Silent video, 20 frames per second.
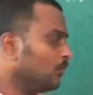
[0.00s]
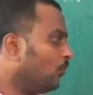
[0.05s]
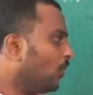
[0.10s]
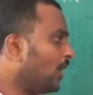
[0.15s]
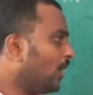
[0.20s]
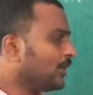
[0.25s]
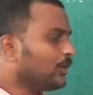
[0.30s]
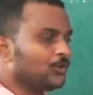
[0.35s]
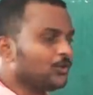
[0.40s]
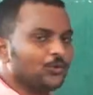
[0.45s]

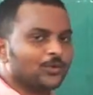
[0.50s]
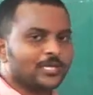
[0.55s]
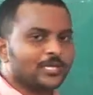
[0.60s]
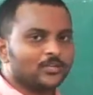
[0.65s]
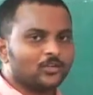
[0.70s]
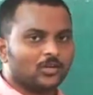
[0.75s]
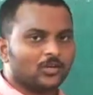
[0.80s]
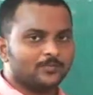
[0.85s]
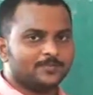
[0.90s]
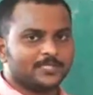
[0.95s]
What you
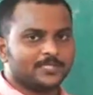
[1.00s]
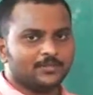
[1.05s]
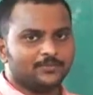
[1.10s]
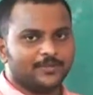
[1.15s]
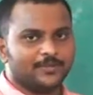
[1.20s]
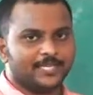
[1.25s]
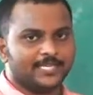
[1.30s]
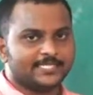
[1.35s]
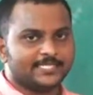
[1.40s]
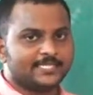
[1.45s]
can
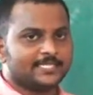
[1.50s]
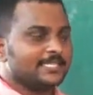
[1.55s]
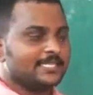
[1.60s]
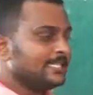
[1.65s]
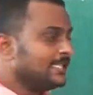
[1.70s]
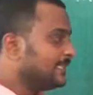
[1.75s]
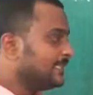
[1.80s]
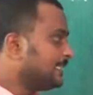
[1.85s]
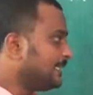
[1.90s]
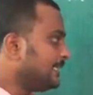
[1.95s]
observe is
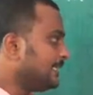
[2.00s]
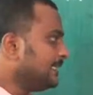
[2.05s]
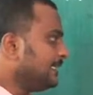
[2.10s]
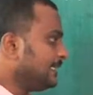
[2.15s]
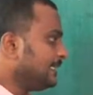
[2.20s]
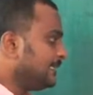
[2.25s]
the